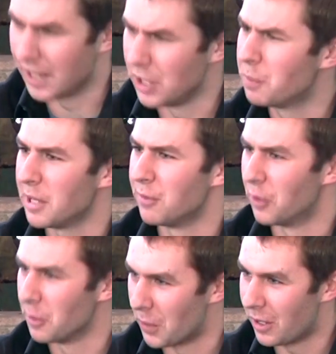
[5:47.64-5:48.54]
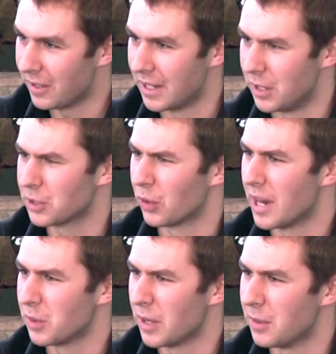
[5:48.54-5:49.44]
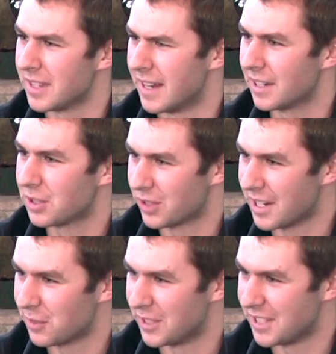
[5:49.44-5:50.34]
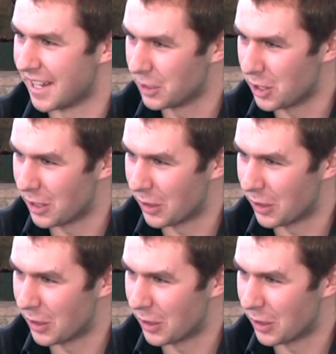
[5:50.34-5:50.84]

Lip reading: and you played football, and you also graduated with an exercise physiology